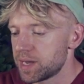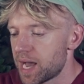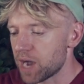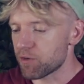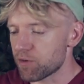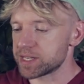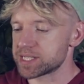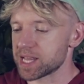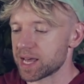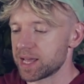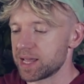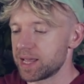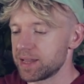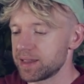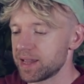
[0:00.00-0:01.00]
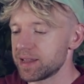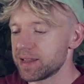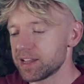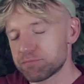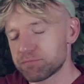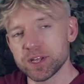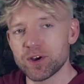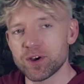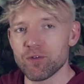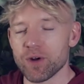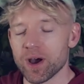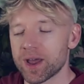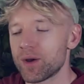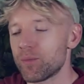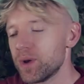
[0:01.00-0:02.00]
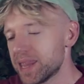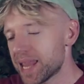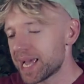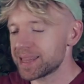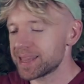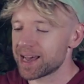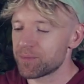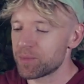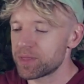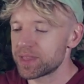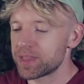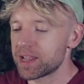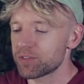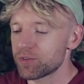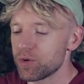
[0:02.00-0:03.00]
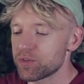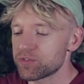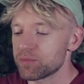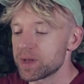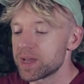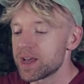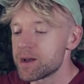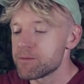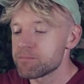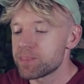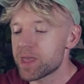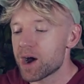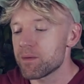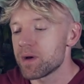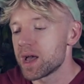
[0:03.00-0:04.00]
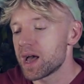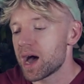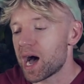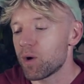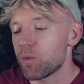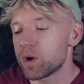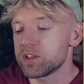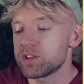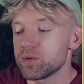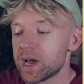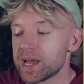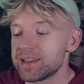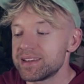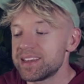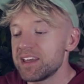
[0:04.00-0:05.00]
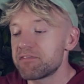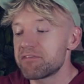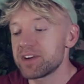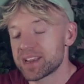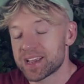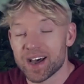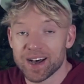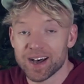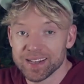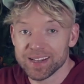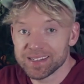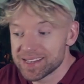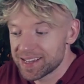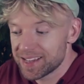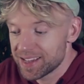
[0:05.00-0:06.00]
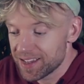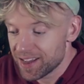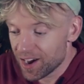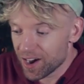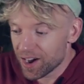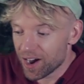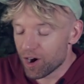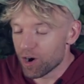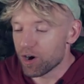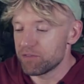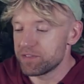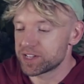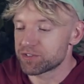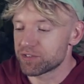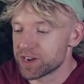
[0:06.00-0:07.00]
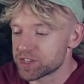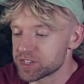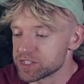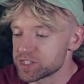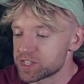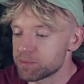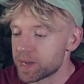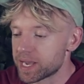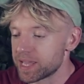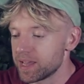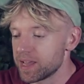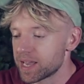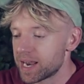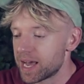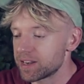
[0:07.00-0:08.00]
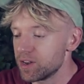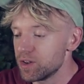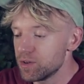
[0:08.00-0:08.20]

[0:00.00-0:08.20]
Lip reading: How great is that? That's pretty cool, right? We like that. We think that's awesome. Now, I want to do a different kind of iteration. So come back here and add